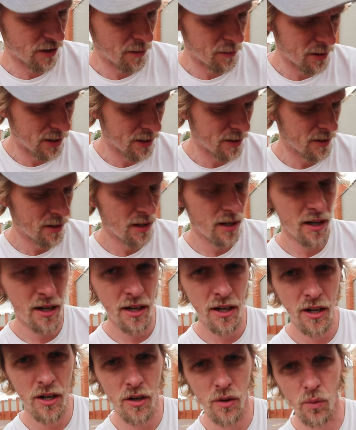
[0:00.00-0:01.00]
rubber,
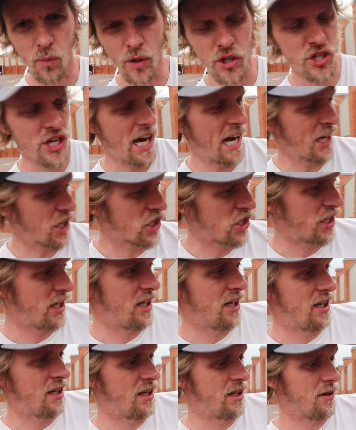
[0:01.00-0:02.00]
which
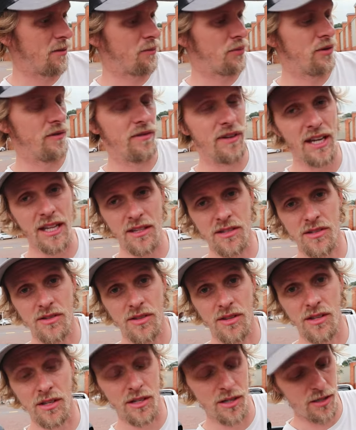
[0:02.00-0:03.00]
actually prevents
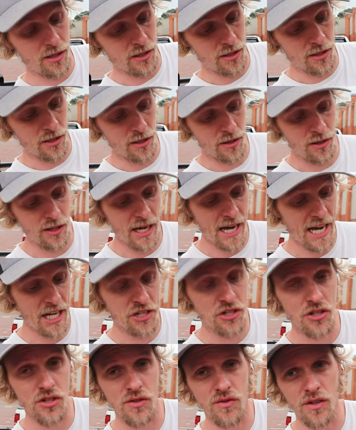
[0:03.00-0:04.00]
the, the
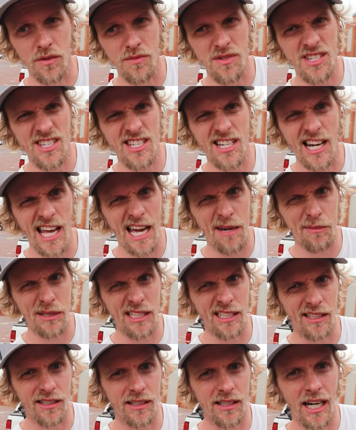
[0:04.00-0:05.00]
hatches from
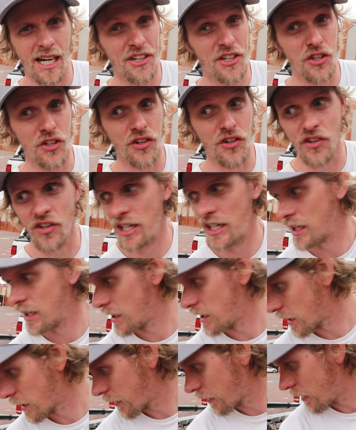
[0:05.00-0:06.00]
slamming. I don't really
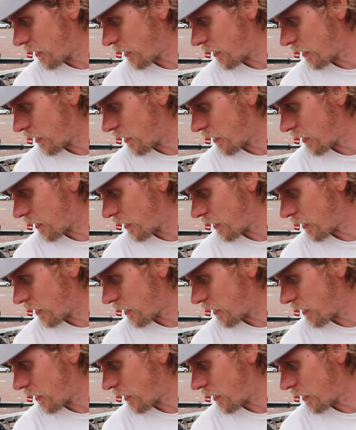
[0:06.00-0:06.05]
like